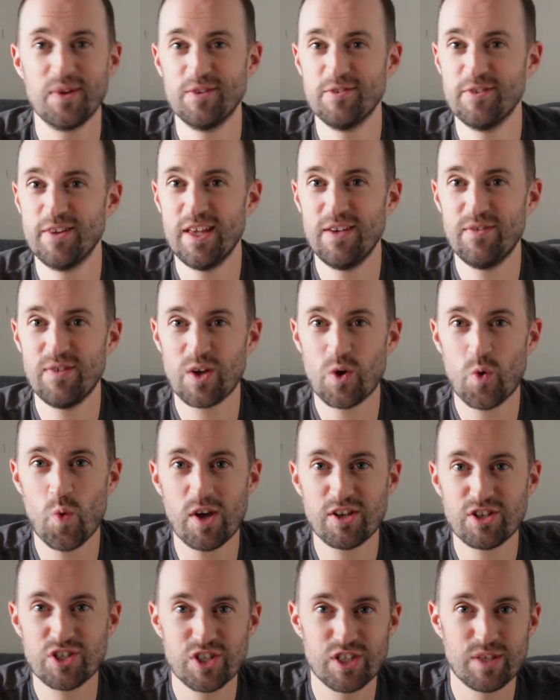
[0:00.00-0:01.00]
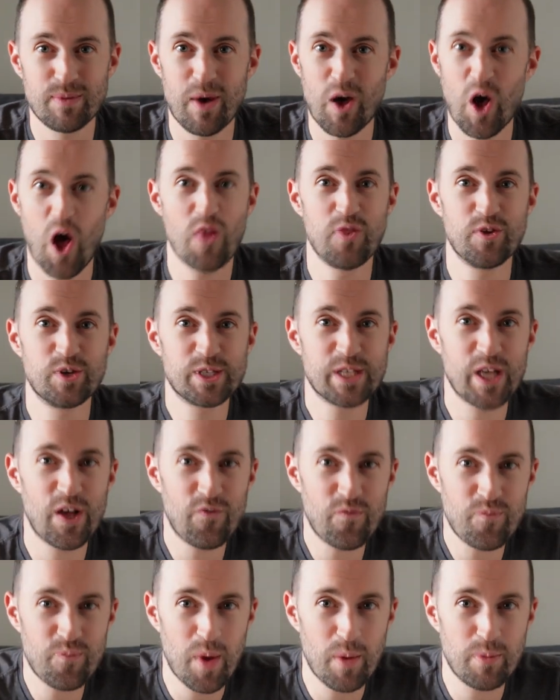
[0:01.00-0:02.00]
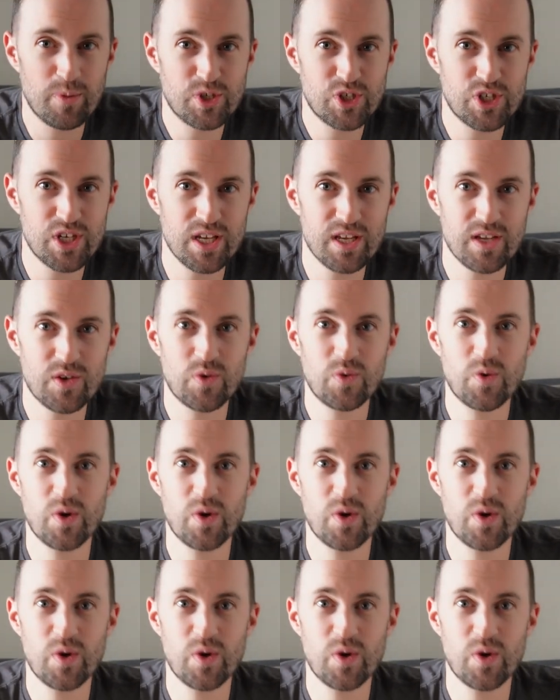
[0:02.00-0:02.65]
leaving questions about other self-publishing